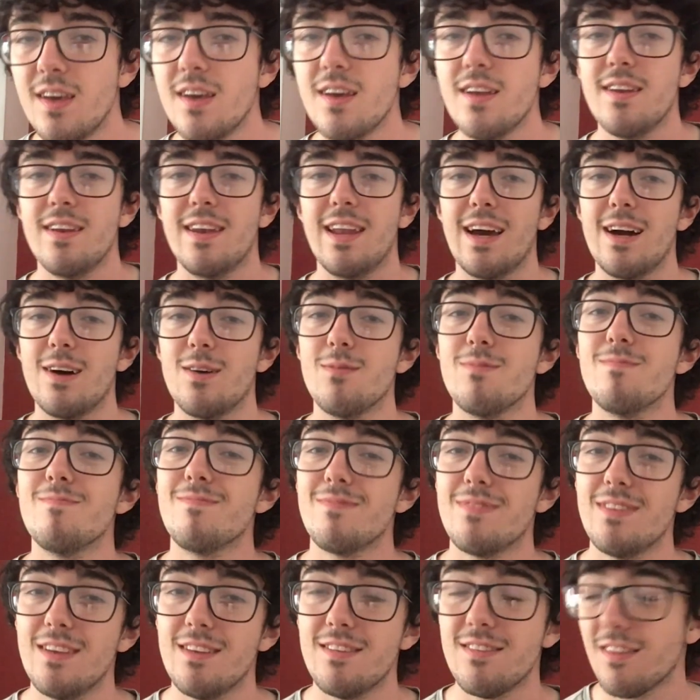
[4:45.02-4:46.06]
Now,
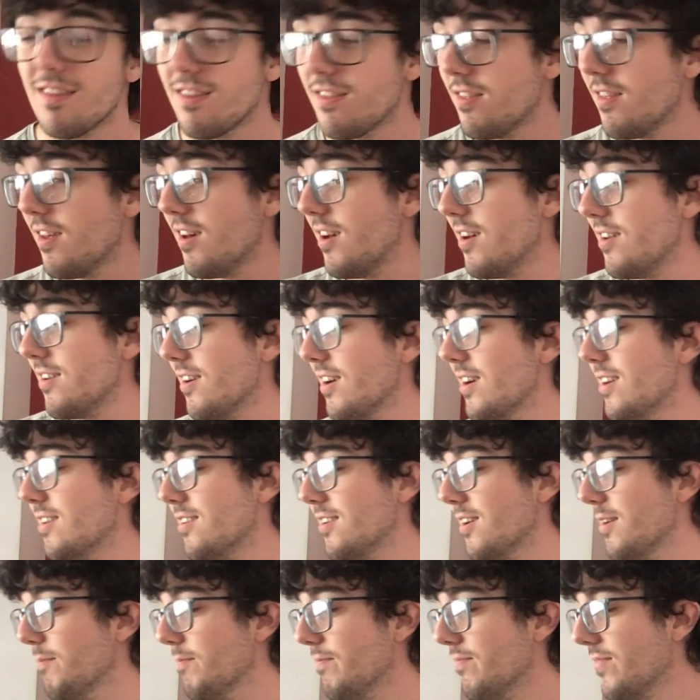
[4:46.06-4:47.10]
this third
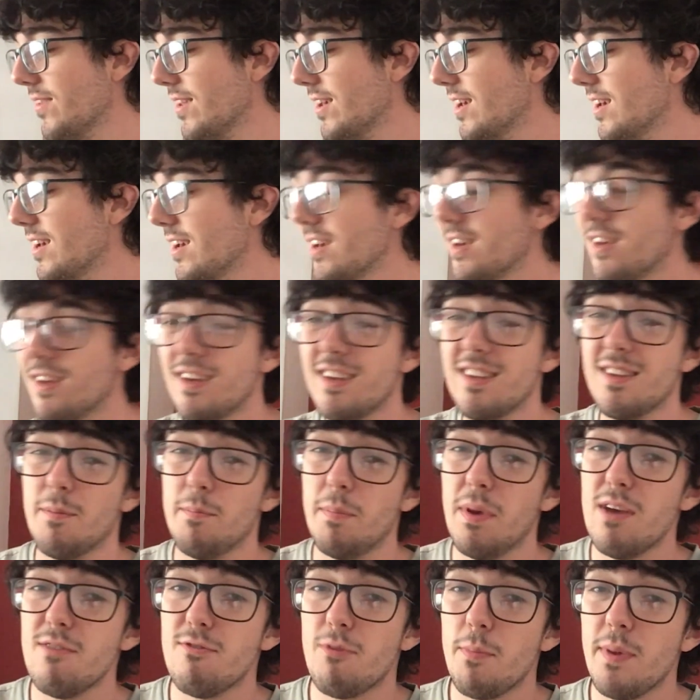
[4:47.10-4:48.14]
item, it's a
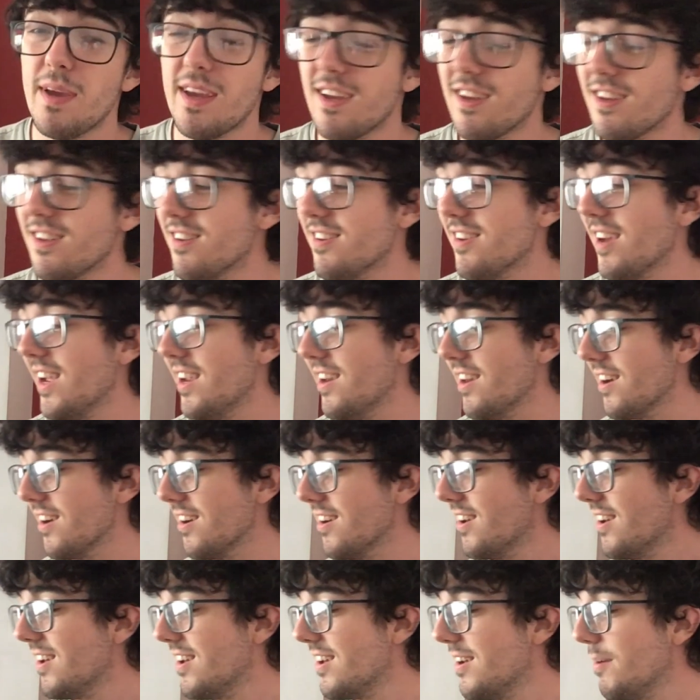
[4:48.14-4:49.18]
bit of a bigger container,
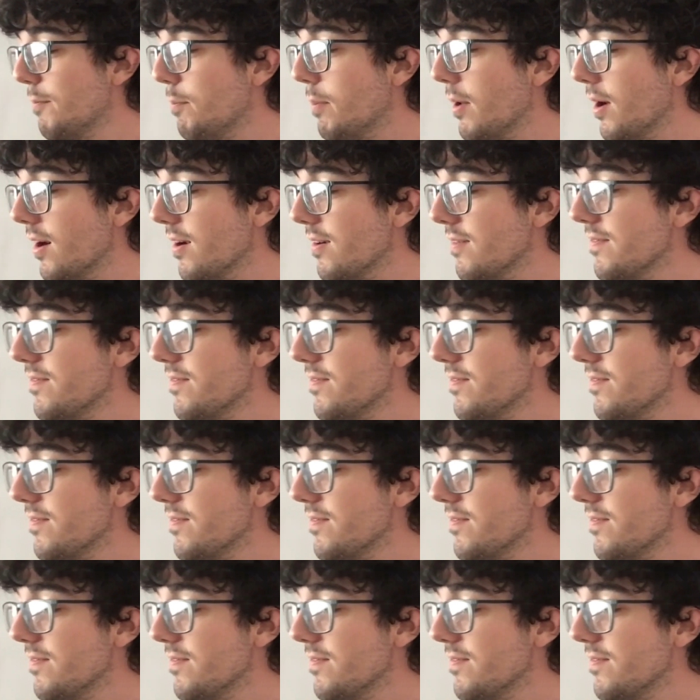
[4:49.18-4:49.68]
but